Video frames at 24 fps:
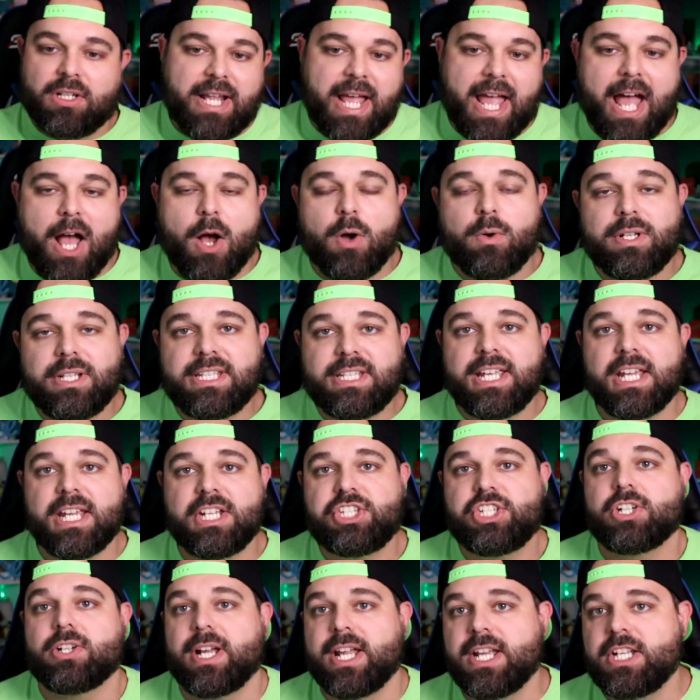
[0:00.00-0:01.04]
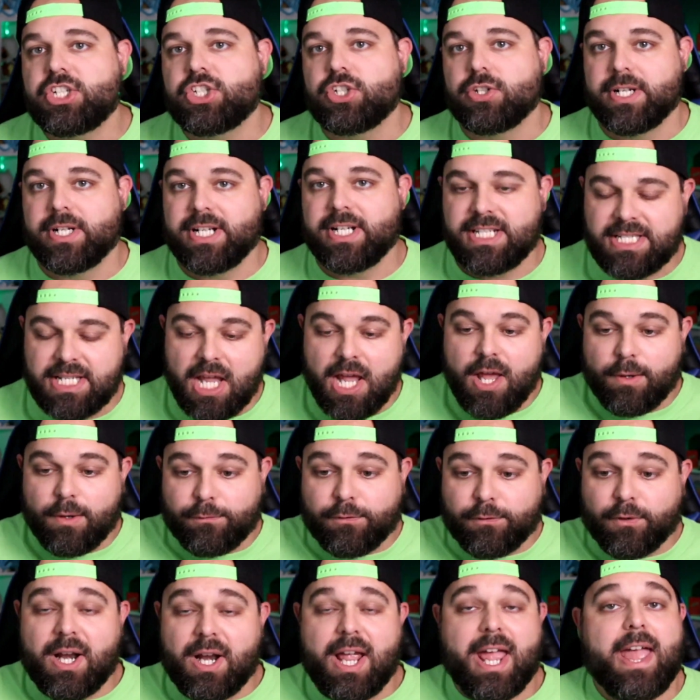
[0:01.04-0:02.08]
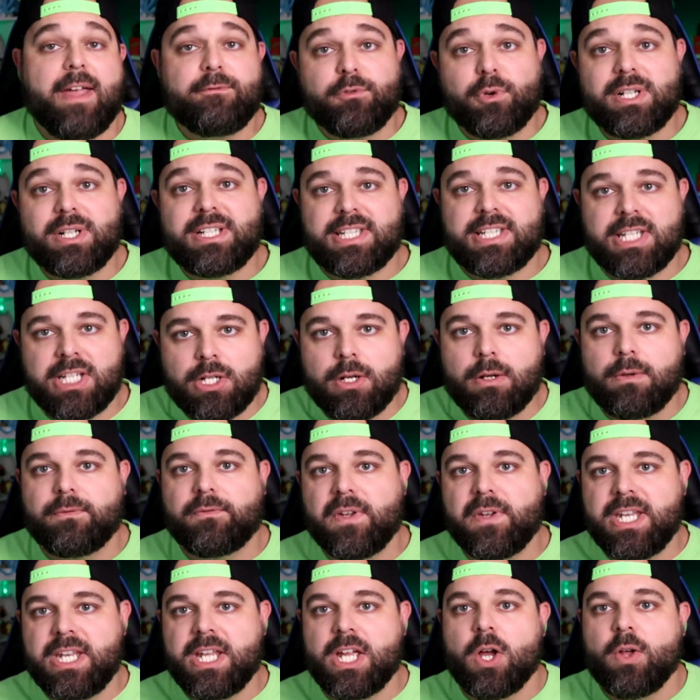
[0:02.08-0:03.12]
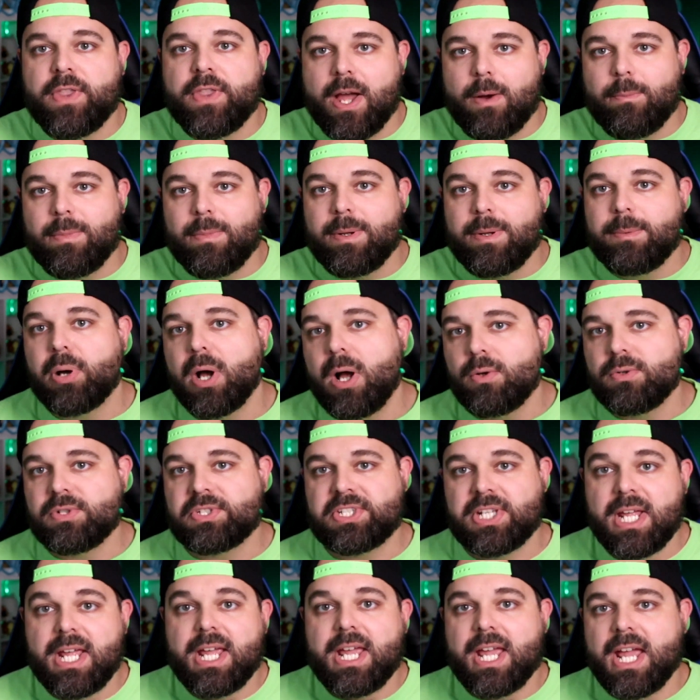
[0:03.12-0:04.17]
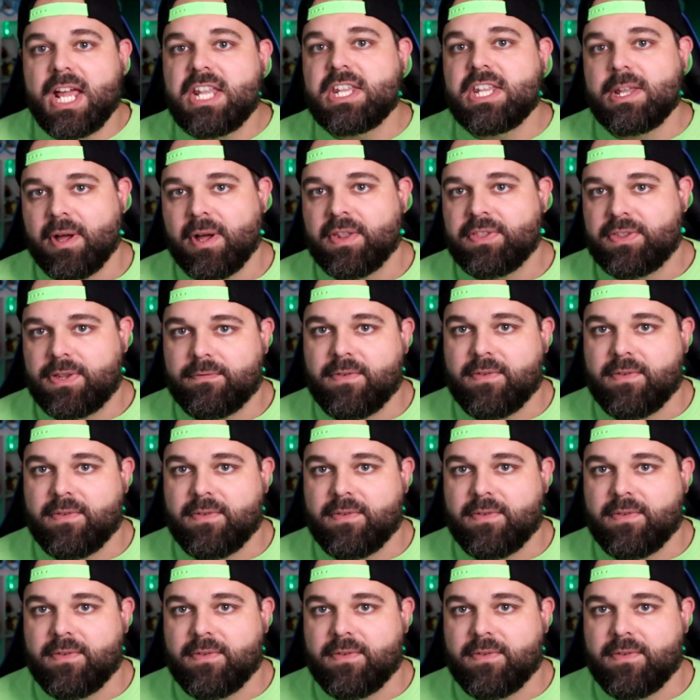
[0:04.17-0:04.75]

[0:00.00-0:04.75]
how to get your entries for every single video that we post in the month of